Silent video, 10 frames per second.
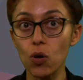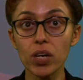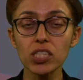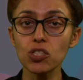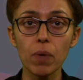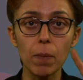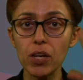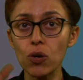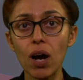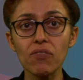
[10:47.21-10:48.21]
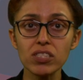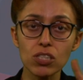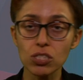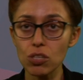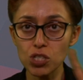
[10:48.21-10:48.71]
Okay, so maybe you have this
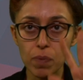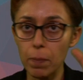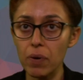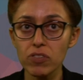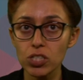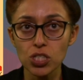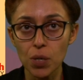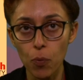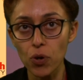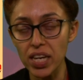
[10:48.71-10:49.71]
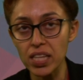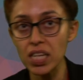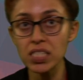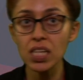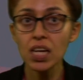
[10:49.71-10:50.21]
research paper which is reporting this,